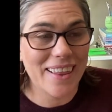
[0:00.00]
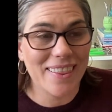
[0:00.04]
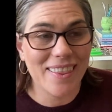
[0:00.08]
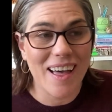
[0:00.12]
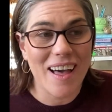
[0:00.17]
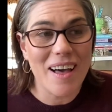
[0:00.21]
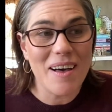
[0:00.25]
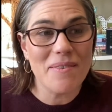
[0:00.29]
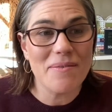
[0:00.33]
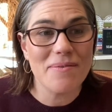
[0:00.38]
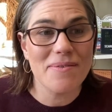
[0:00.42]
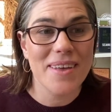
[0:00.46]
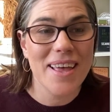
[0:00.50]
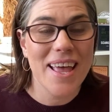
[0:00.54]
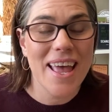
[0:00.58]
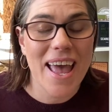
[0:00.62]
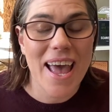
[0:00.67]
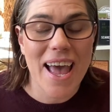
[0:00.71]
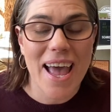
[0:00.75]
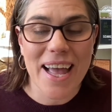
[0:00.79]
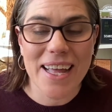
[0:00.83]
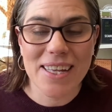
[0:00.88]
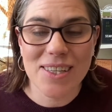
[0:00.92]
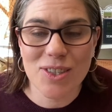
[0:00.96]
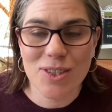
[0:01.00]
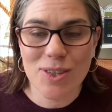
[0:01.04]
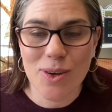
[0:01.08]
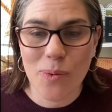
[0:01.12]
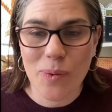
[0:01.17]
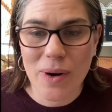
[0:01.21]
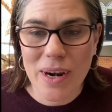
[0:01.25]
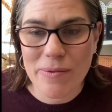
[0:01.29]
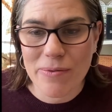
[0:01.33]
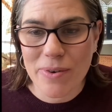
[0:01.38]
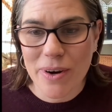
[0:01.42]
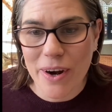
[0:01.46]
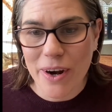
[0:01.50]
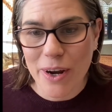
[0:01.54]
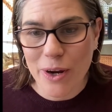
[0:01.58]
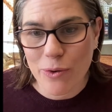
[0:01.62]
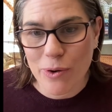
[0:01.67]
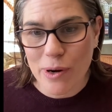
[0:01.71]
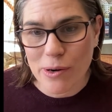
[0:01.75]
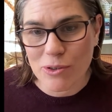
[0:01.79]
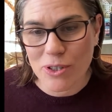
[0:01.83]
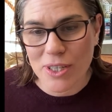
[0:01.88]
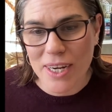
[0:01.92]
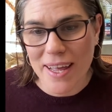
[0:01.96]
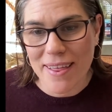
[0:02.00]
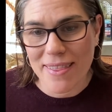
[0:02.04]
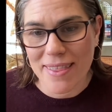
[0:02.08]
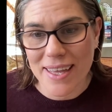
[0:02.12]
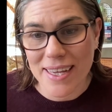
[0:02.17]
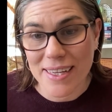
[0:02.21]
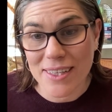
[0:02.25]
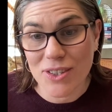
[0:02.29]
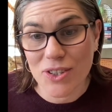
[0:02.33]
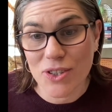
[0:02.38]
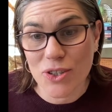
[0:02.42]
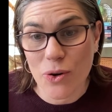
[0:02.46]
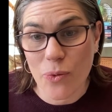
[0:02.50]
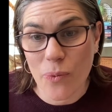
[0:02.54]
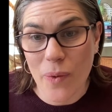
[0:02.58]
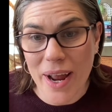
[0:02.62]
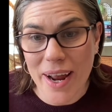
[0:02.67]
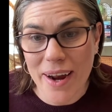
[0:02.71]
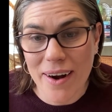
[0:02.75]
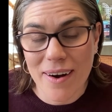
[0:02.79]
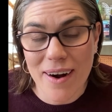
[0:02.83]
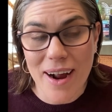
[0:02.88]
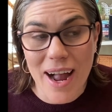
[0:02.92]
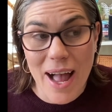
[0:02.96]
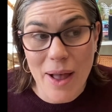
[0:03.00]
I love. And so whenever I crochet things to wear,